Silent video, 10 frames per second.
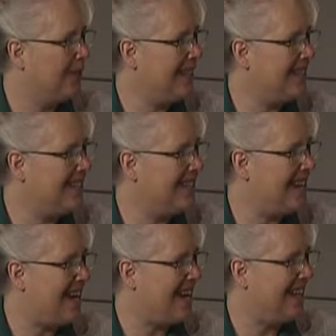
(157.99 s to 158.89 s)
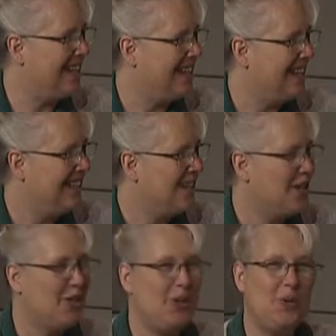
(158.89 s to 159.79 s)
in today,
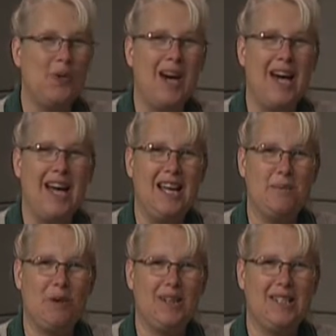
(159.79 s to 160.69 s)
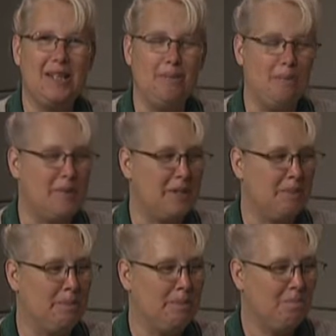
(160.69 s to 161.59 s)
who uh, has brought some,
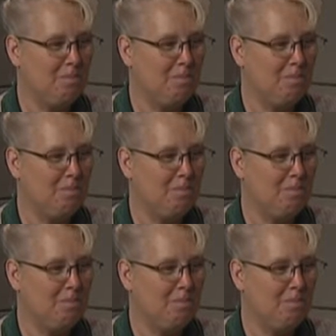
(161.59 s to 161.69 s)
some